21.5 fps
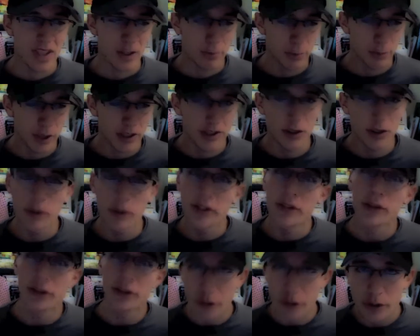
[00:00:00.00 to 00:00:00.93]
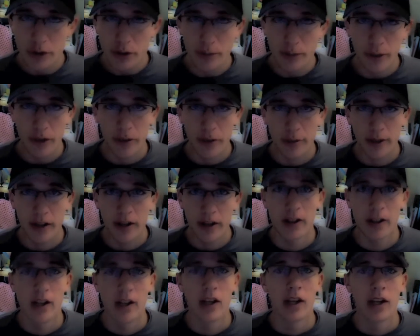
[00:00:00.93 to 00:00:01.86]
But to introduce
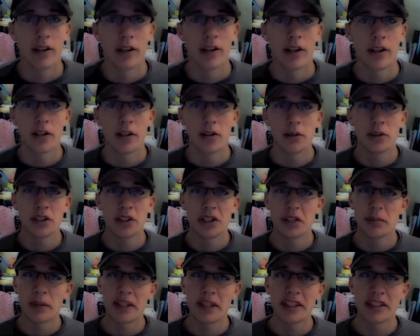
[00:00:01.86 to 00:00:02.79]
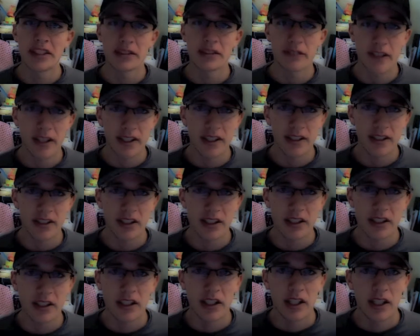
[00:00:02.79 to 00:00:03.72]
Spider-Man, they used The Amazing
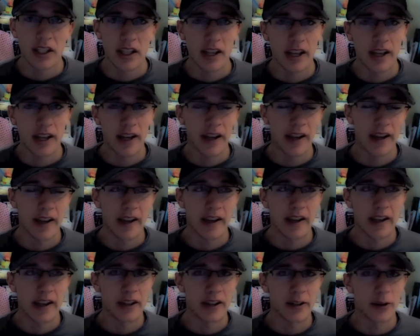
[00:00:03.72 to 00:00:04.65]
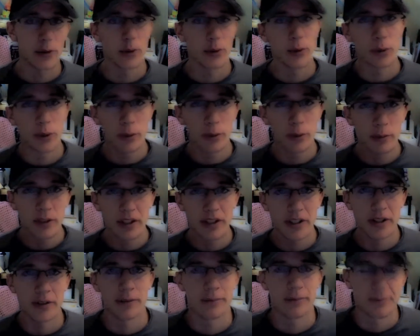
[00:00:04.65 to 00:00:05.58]
Fantasy and threw him in
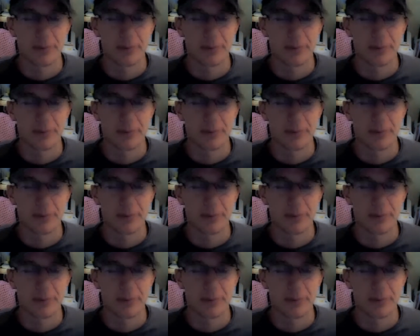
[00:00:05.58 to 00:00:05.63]
there.